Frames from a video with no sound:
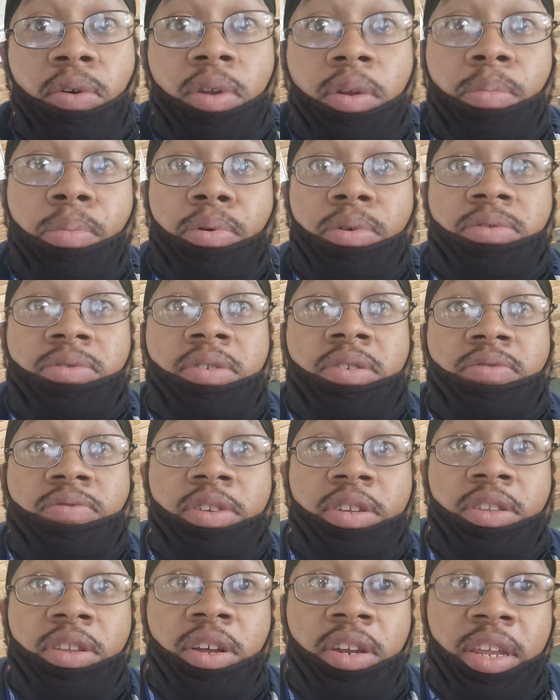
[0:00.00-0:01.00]
only person that's
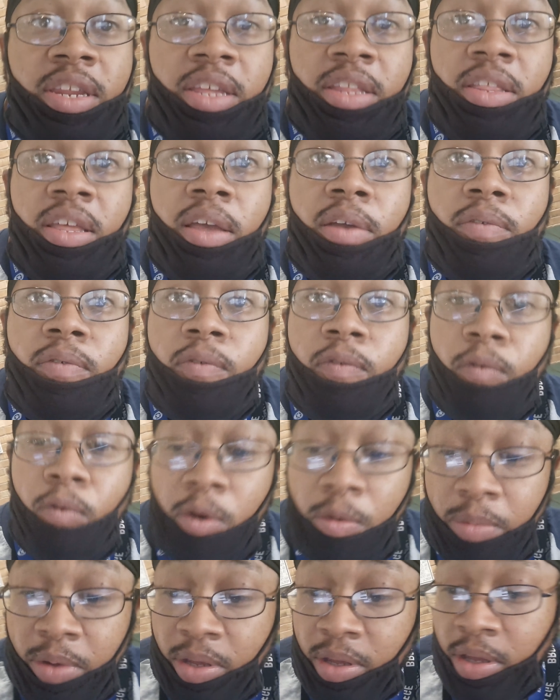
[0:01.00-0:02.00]
really done anything
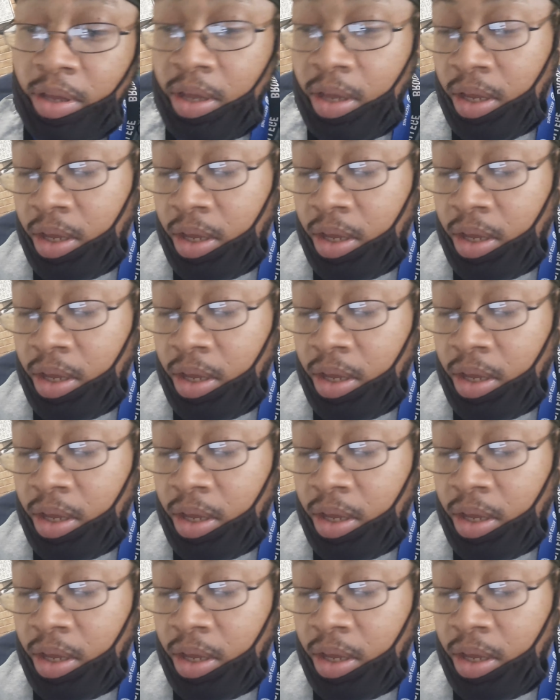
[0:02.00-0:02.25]
for me.